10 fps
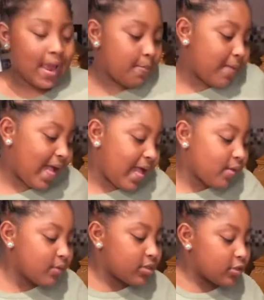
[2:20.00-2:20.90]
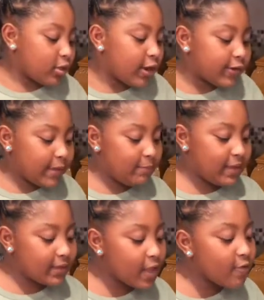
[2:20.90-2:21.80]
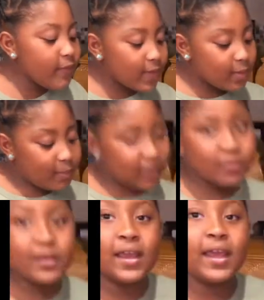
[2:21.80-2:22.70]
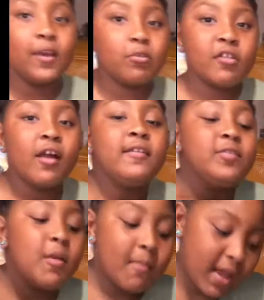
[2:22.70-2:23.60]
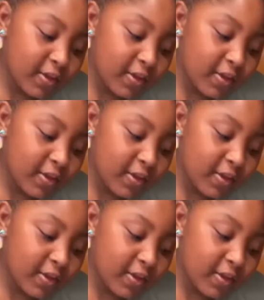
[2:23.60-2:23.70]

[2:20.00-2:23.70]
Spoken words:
back with the turkey meatloaf and the mashed potatoes. The mashed